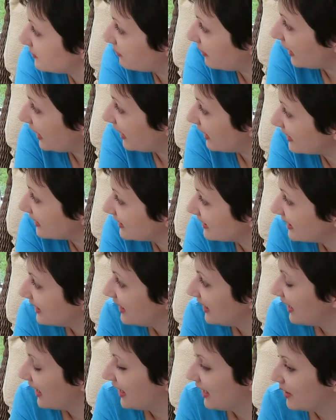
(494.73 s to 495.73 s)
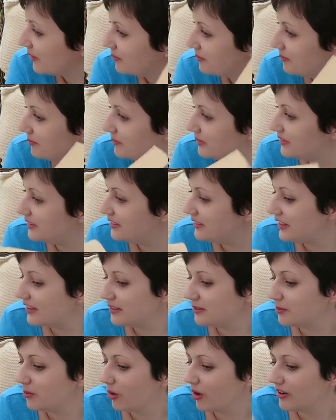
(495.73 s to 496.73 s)
at the back.
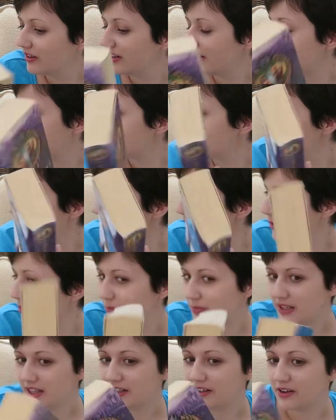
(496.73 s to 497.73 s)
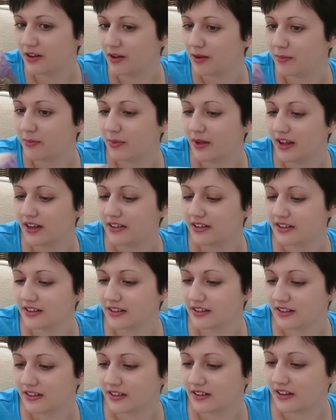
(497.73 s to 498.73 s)
This one is a little beaten up
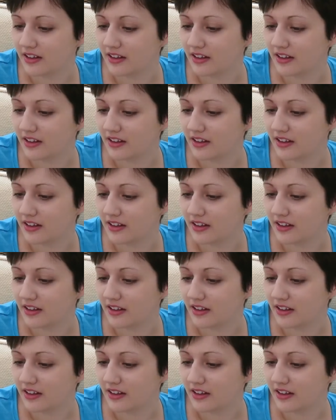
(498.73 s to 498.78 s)
and